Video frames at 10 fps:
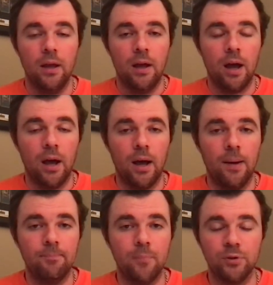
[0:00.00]

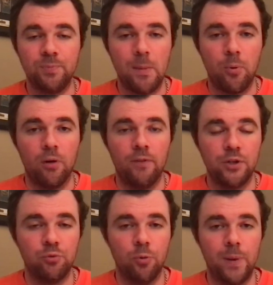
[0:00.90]
Most people are
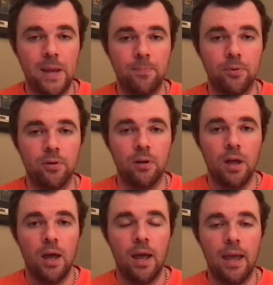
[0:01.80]
visual people
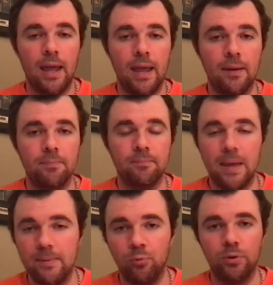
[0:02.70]
and
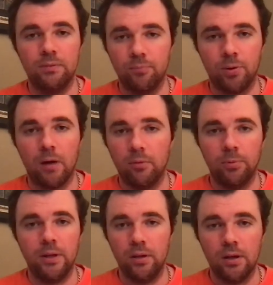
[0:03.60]
maybe would
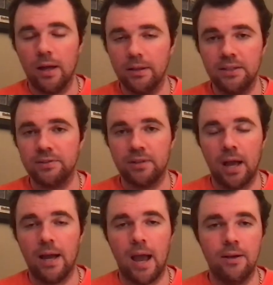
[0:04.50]
probably, at least
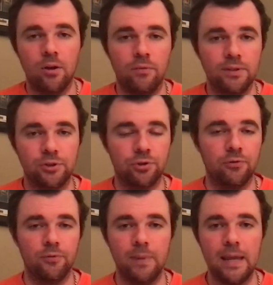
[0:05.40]
I know this is
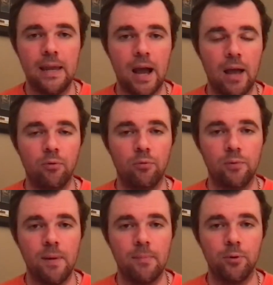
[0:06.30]
true for me, I will
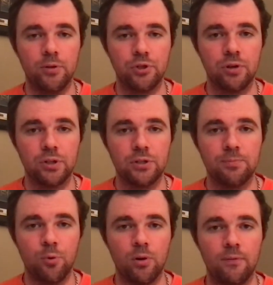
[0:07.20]
remember instructions
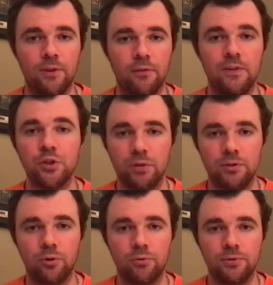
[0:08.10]
more if they're visually
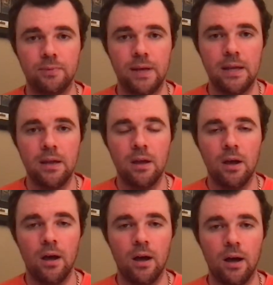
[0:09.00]
told to me
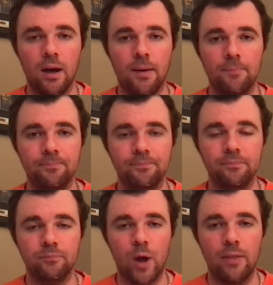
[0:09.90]

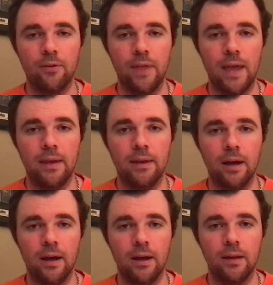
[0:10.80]
rather
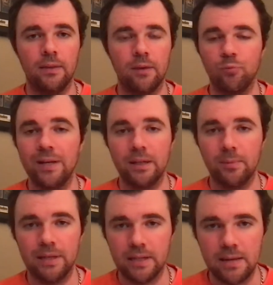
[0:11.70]
than reading
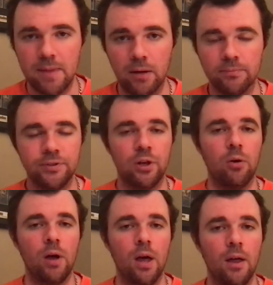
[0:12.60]
them in an email.
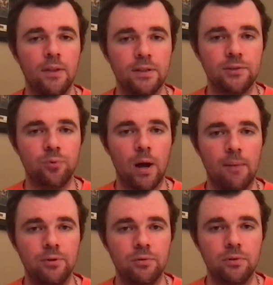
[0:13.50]
So this is why
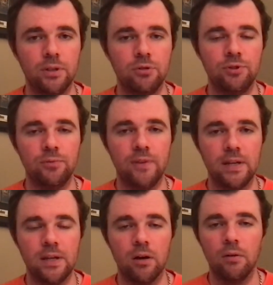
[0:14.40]
I'm doing the YouTube
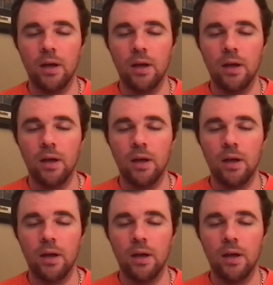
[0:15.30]
video.